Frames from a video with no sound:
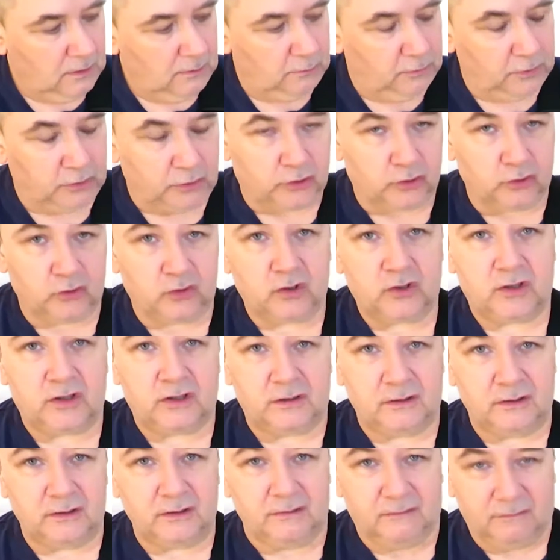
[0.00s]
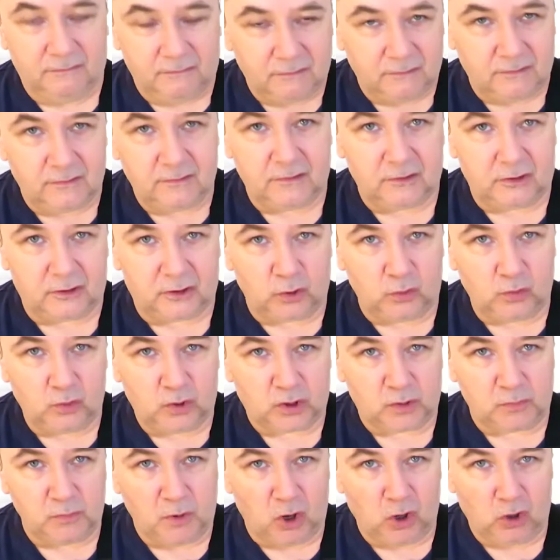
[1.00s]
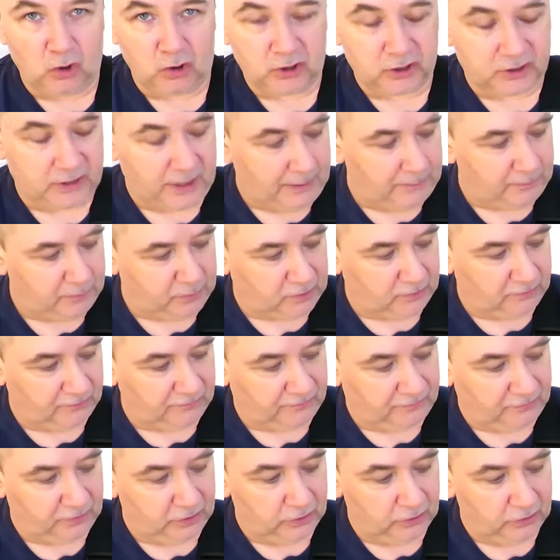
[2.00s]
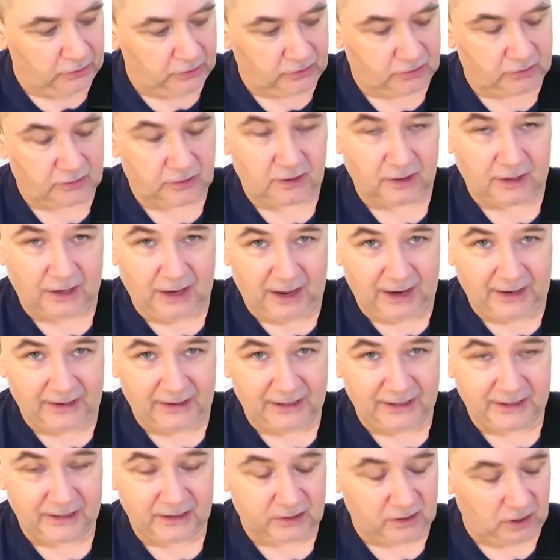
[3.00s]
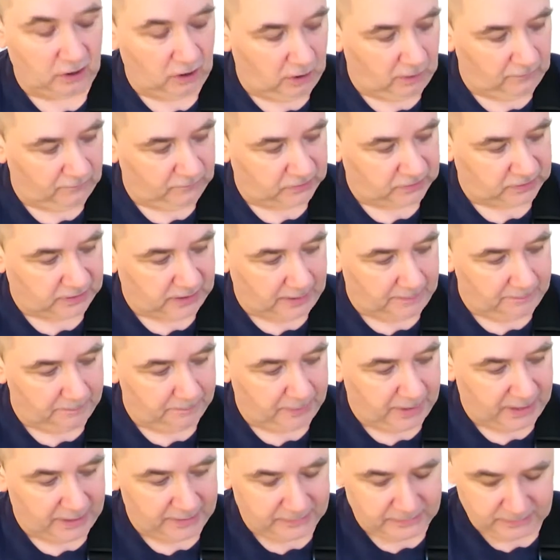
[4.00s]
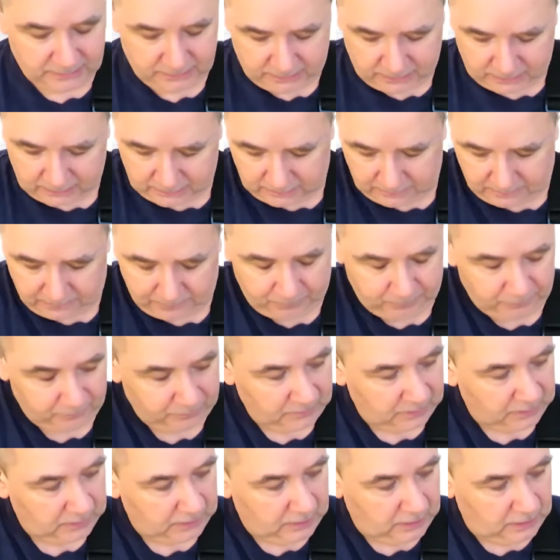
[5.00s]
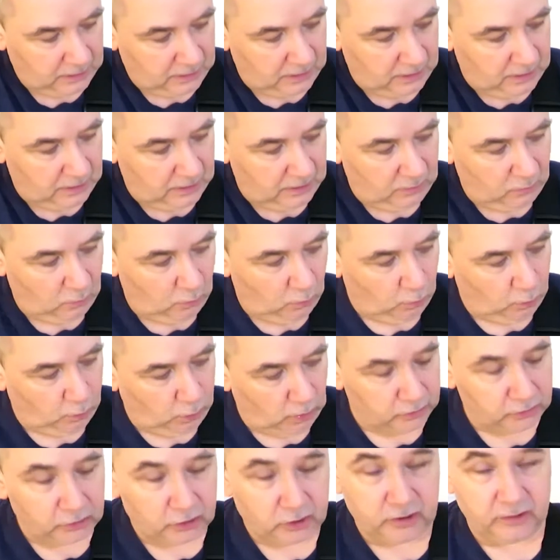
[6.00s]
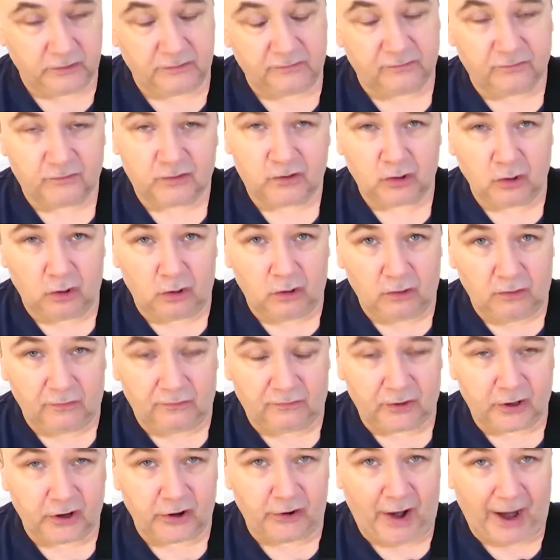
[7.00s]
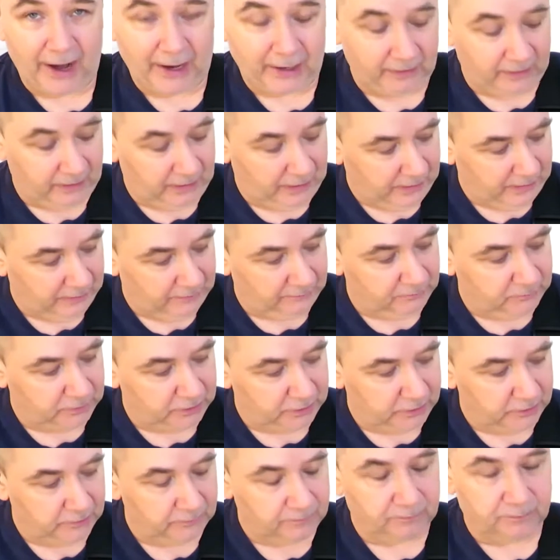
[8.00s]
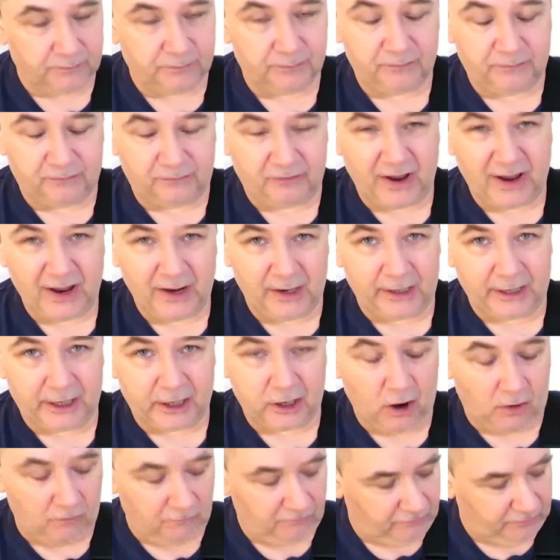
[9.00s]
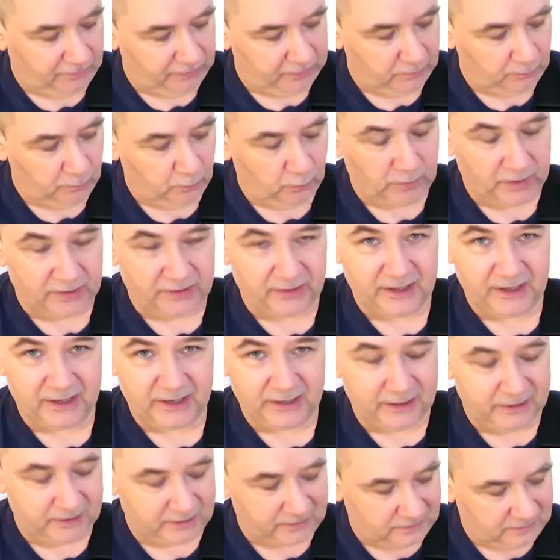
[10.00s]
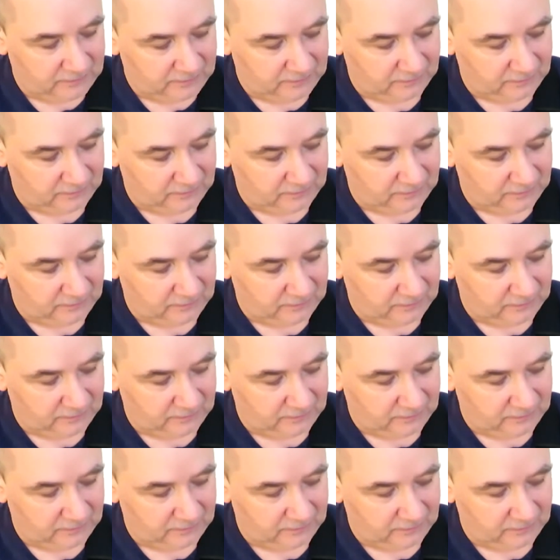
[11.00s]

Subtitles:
But just do small steps at first, like these 1/2 step bends. Once you've sort of cracked that and you're fairly confident with these,